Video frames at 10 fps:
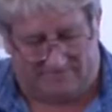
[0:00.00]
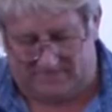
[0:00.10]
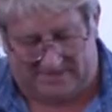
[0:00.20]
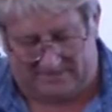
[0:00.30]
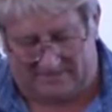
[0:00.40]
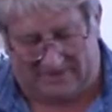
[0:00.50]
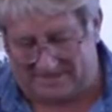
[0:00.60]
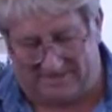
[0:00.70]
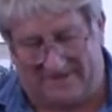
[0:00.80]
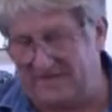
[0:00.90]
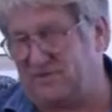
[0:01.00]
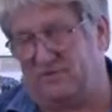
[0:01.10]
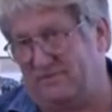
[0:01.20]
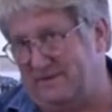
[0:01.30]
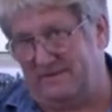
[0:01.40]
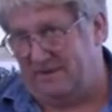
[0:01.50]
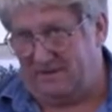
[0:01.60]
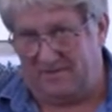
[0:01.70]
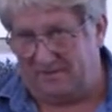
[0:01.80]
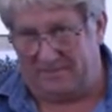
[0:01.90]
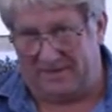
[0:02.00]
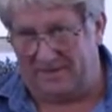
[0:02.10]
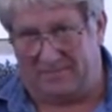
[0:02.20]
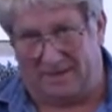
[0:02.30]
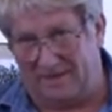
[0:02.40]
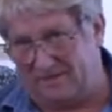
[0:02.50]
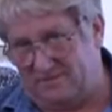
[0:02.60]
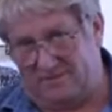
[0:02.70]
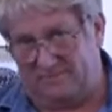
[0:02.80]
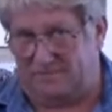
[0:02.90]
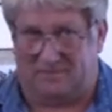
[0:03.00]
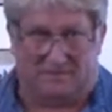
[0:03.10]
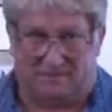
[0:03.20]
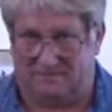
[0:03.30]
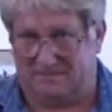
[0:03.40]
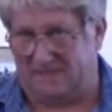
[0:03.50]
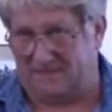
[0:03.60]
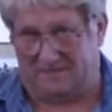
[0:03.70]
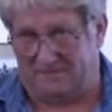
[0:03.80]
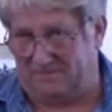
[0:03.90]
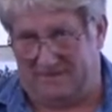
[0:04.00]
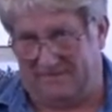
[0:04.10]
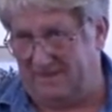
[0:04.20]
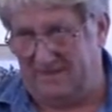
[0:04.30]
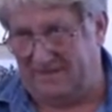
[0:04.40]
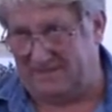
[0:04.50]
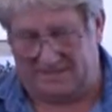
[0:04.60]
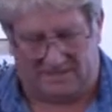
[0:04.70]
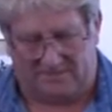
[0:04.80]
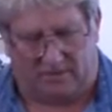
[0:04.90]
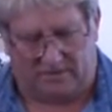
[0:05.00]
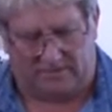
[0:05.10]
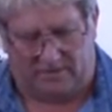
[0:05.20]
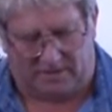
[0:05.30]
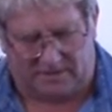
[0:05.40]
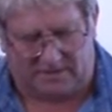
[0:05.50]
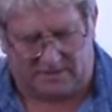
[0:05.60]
with resin of any sort, whether it be airplanes or ships or tanks or whatever, is the mold in plugs.